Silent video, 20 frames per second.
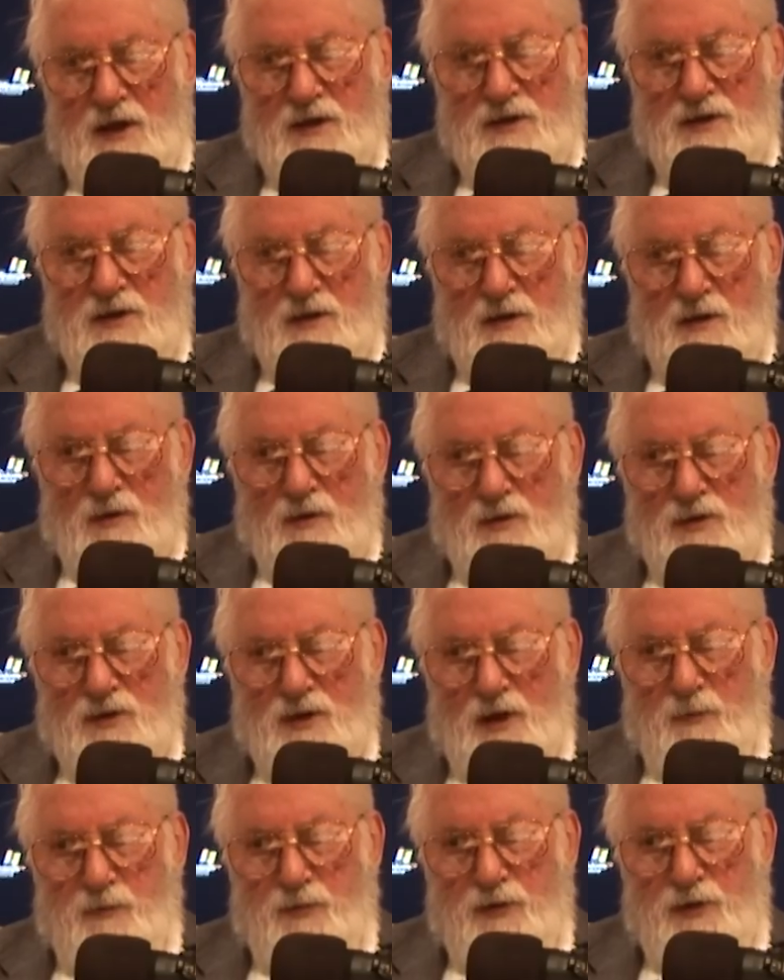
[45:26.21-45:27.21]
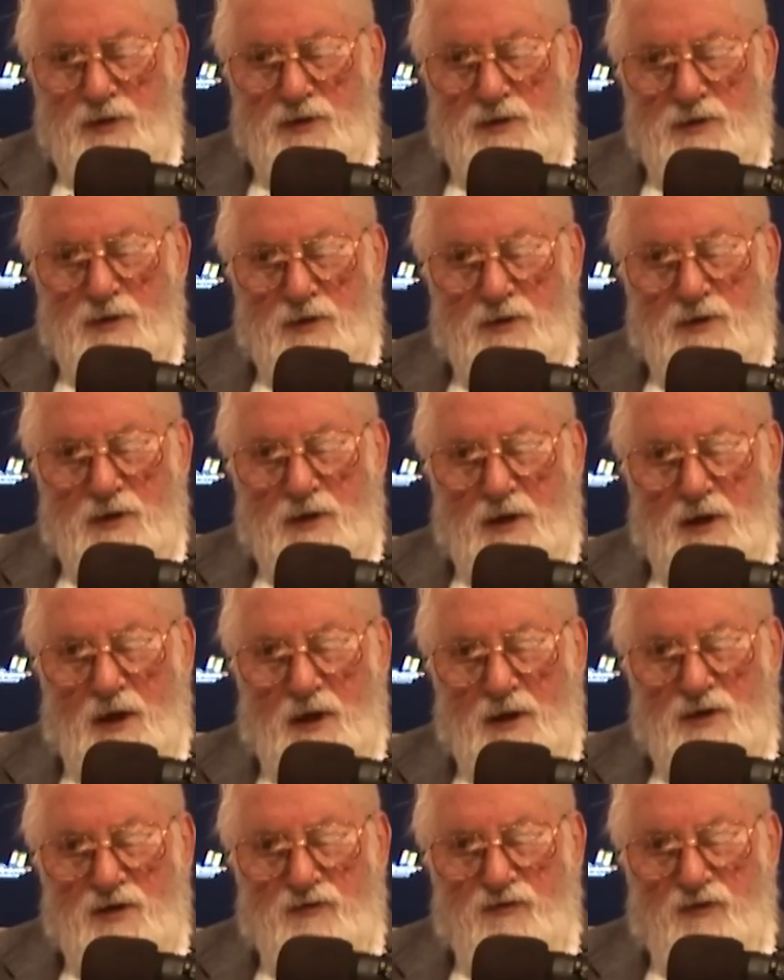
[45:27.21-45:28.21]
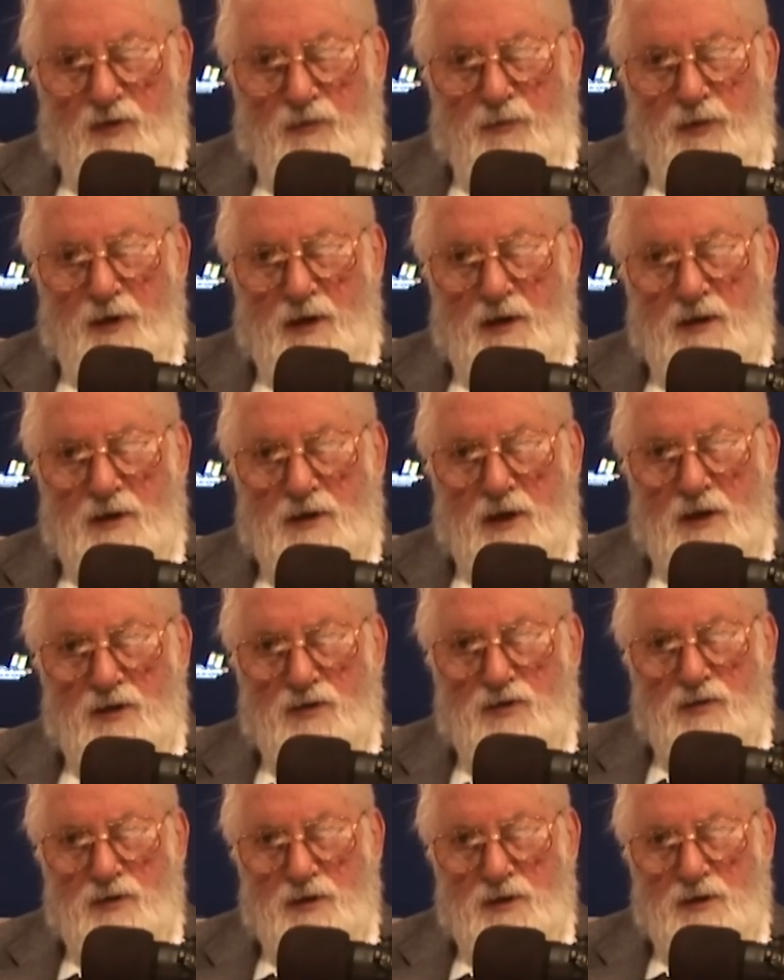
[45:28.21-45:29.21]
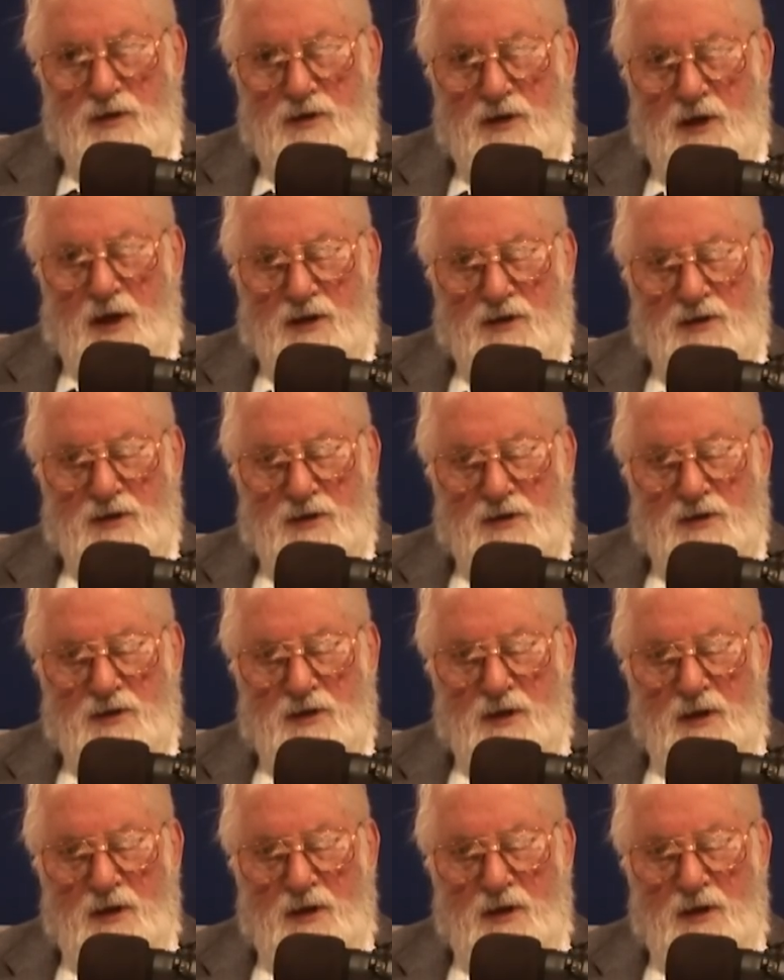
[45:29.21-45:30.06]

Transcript: tested those on prisoners at Huntsville Penitentiary in Texas,